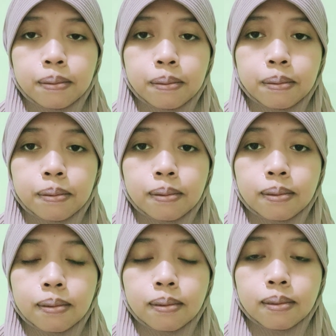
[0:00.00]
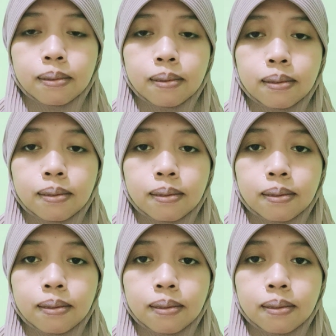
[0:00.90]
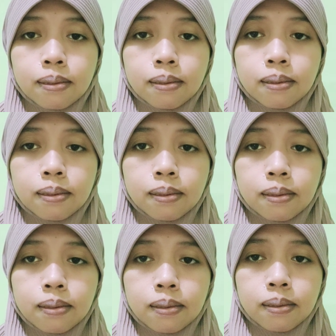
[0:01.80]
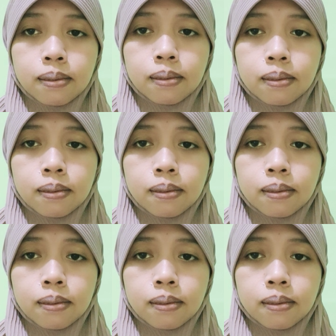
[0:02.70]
[no speech]